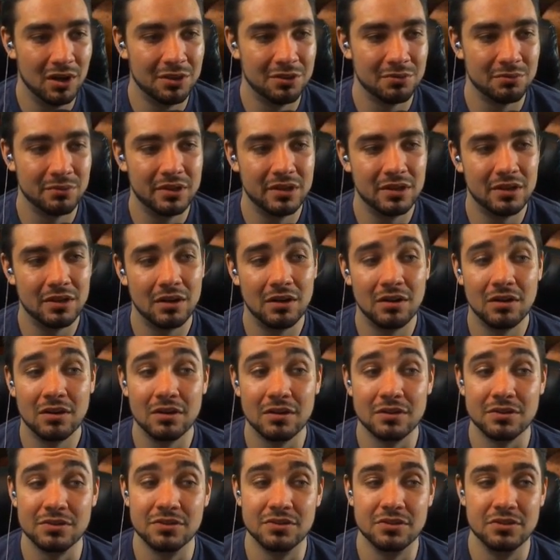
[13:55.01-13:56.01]
3
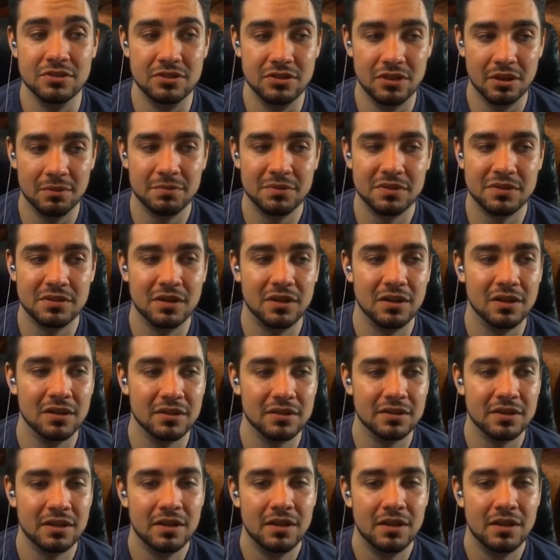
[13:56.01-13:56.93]
cards. Jumpstart.